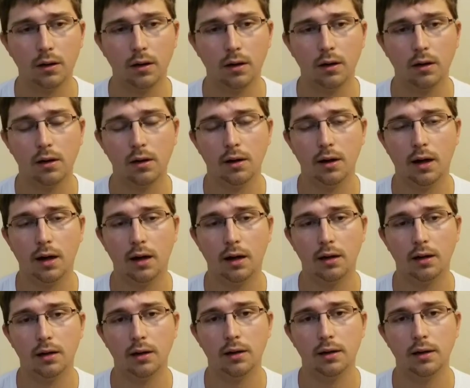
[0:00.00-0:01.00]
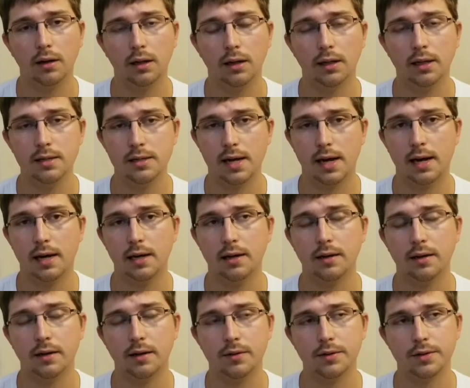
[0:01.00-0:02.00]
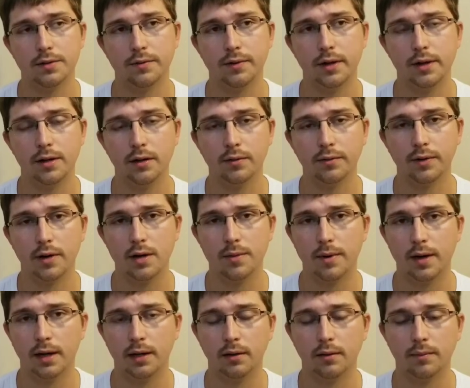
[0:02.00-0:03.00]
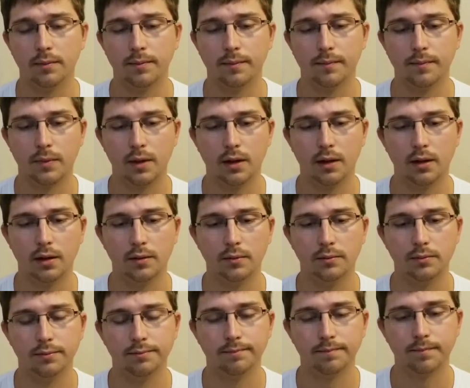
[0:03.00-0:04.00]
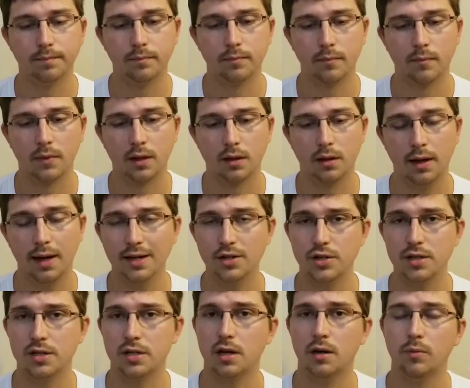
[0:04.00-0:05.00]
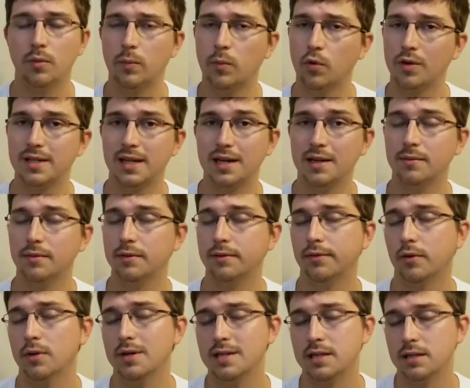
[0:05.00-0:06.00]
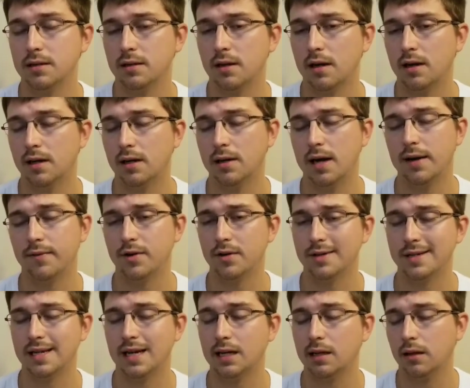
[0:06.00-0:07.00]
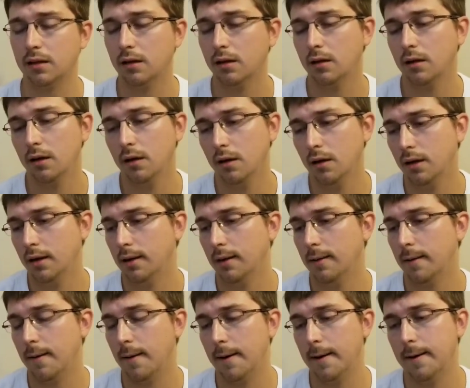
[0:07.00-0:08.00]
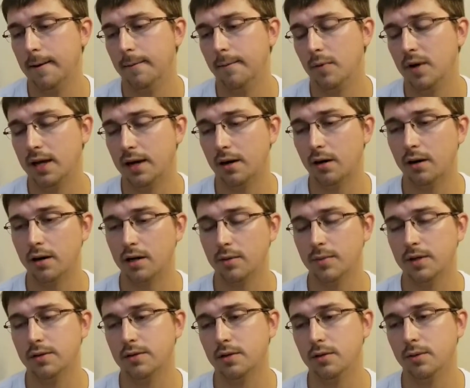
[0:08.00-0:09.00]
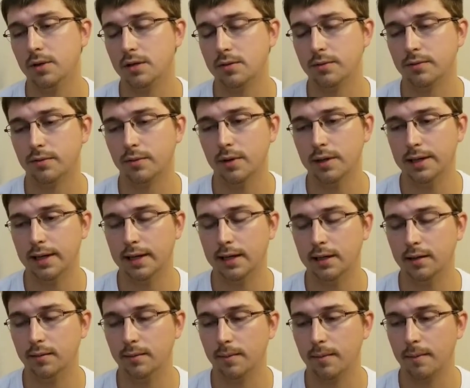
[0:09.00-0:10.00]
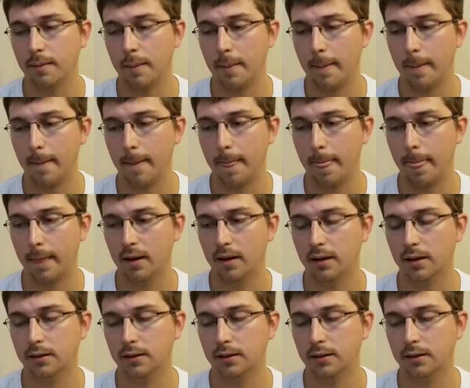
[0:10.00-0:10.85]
And he died, and he was a very good friend of mine. I actually saw him one more time after his death. We had an argument 2 weeks before he died. I